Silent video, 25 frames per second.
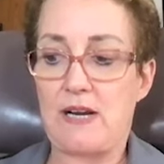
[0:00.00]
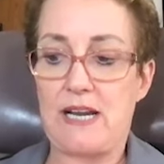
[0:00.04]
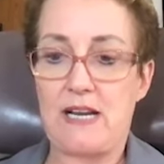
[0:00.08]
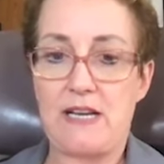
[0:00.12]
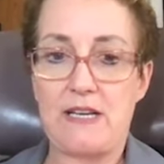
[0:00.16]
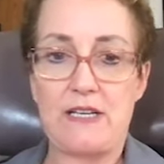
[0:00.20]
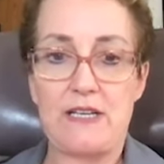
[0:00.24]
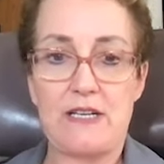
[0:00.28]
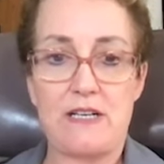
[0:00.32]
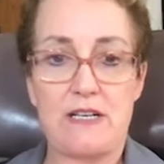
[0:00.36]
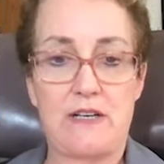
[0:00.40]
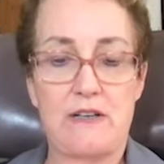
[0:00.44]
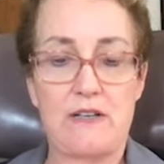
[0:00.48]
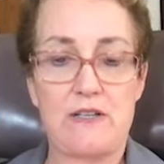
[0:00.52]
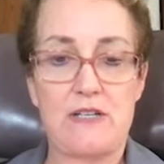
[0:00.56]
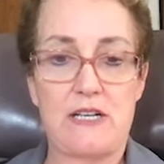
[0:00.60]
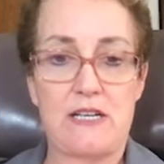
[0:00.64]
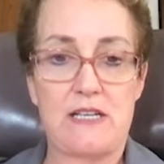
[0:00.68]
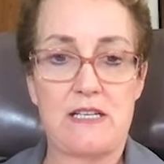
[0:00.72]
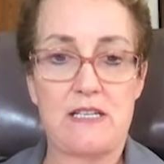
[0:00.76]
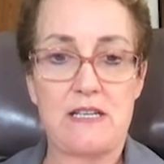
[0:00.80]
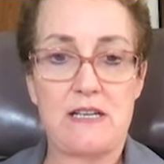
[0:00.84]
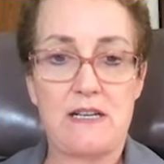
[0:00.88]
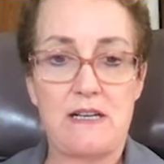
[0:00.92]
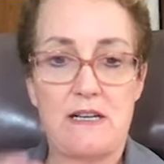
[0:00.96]
And, you know,
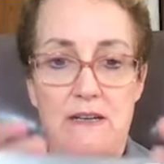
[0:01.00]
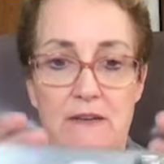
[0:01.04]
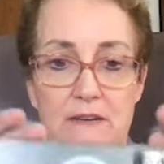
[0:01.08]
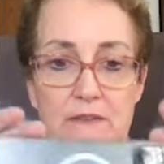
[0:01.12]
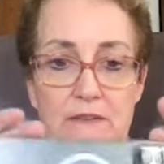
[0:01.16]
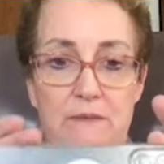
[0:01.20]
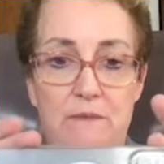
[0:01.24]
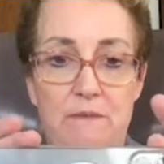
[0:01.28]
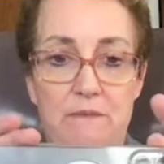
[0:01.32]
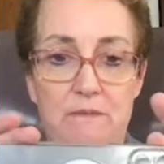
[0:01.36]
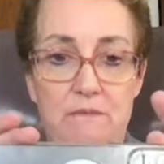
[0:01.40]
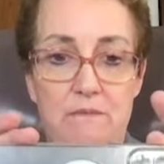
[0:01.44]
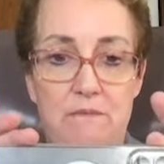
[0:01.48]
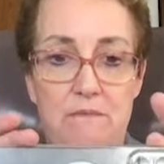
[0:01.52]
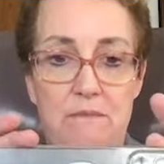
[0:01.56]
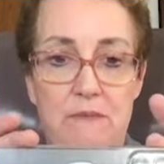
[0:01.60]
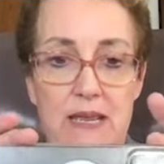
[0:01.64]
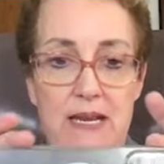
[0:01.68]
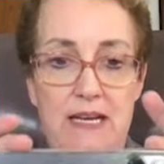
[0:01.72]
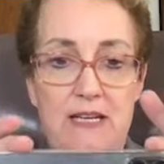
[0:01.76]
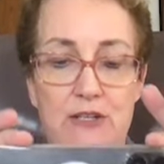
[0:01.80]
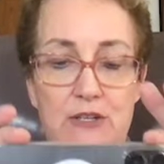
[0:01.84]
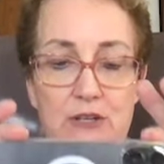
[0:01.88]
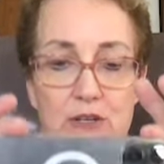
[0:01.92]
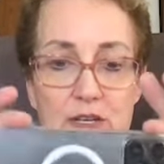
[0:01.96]
just
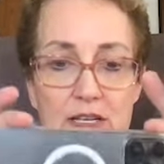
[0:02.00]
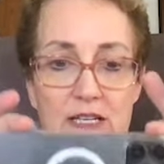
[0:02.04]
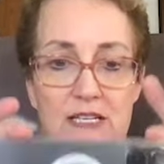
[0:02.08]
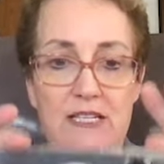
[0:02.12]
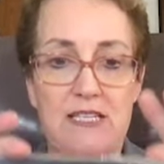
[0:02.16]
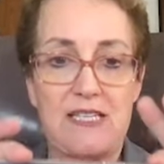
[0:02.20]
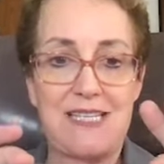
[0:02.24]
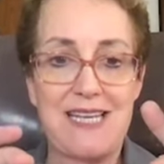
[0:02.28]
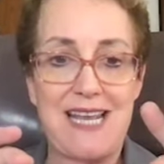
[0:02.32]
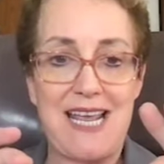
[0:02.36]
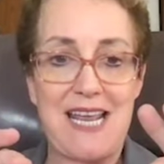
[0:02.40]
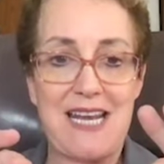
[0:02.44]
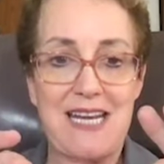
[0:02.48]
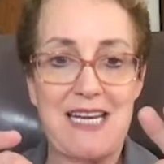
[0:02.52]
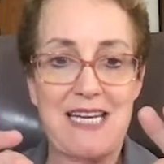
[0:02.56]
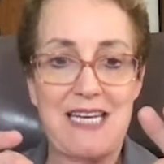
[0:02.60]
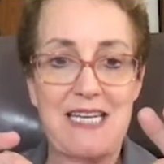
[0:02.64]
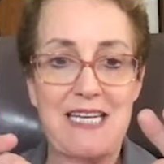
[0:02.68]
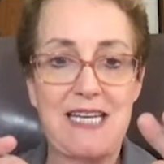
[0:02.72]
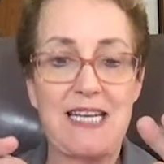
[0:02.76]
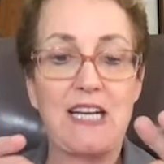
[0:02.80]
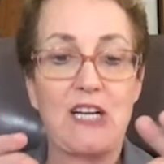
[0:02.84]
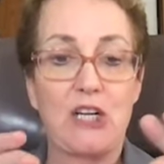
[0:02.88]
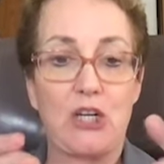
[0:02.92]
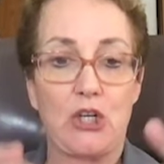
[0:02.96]
make sure it's
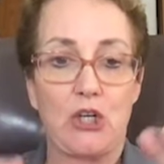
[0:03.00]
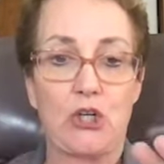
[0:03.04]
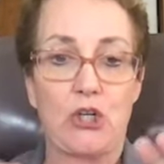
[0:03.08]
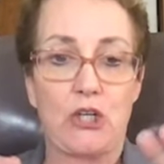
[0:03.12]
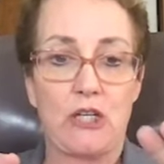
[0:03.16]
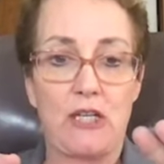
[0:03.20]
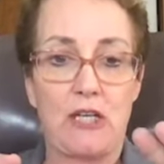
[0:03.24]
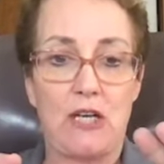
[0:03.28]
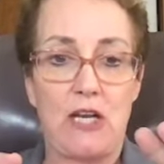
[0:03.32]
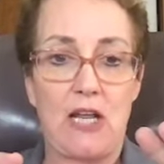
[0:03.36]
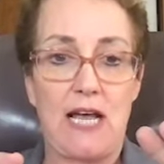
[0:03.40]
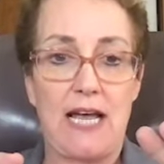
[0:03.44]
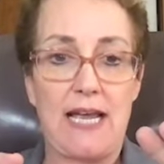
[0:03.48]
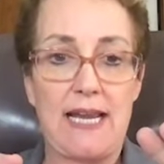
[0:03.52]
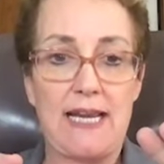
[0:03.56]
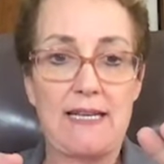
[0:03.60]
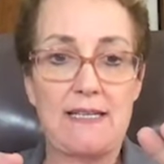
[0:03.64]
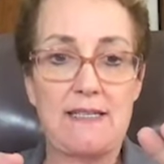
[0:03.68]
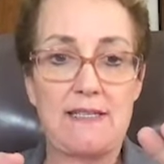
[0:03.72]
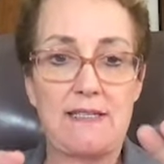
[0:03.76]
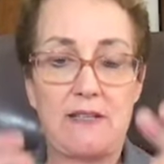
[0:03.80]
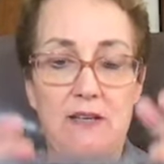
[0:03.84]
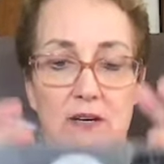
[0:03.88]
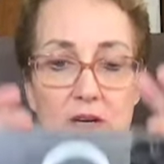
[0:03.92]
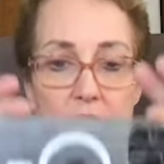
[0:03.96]
steady in good
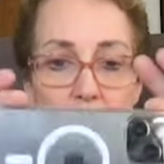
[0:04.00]
light,